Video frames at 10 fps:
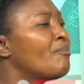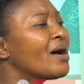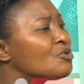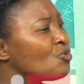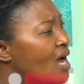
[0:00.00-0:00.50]

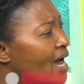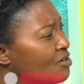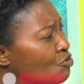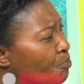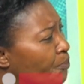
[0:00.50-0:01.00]
But we
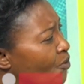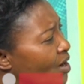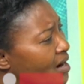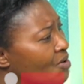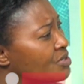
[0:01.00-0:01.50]
had to
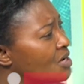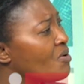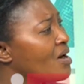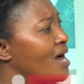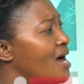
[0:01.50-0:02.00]
pour
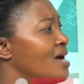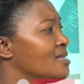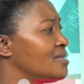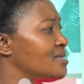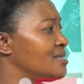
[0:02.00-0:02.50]
out our
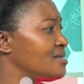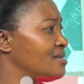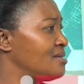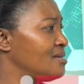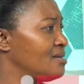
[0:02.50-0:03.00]
hearts.
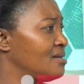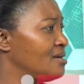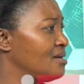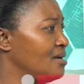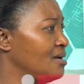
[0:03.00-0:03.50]

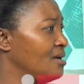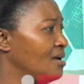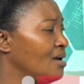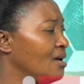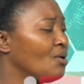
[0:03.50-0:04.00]

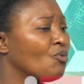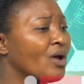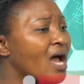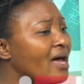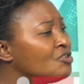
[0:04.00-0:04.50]
We
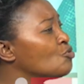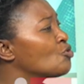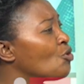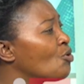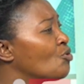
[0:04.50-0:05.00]
had to
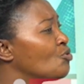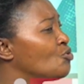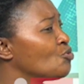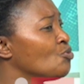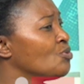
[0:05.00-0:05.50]
talk
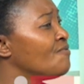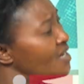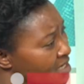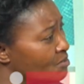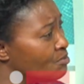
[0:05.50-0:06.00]
to the
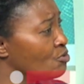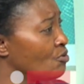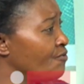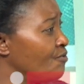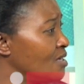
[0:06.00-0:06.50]
victims
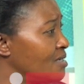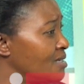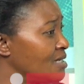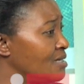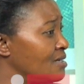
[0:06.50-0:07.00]
of this
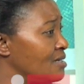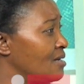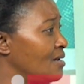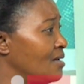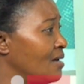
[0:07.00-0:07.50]
state
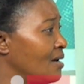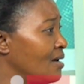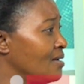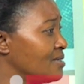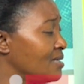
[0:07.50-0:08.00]

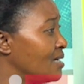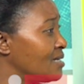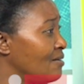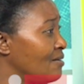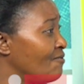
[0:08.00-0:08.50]

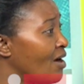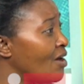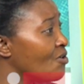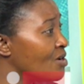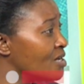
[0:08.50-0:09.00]
instigated
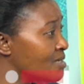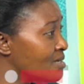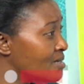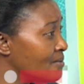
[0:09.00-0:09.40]
violence.